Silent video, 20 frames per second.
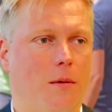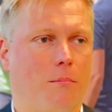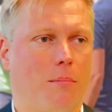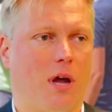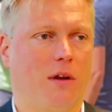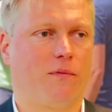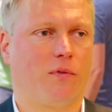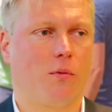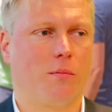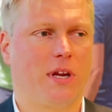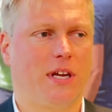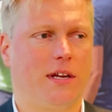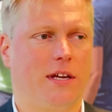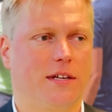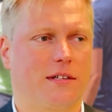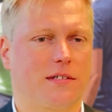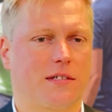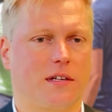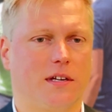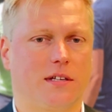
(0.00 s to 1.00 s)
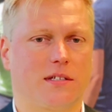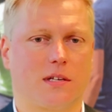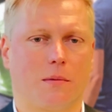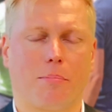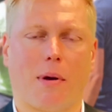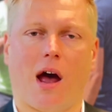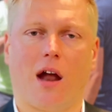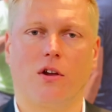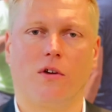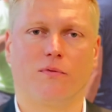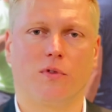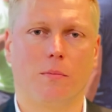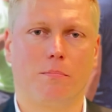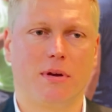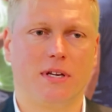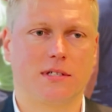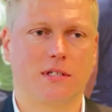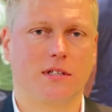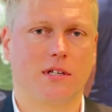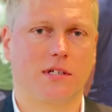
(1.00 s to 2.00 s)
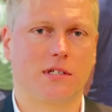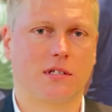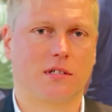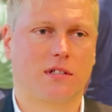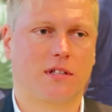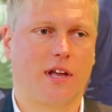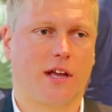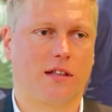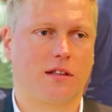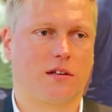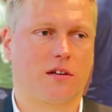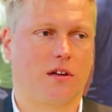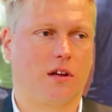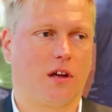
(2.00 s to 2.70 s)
But for me, it's a part of the business that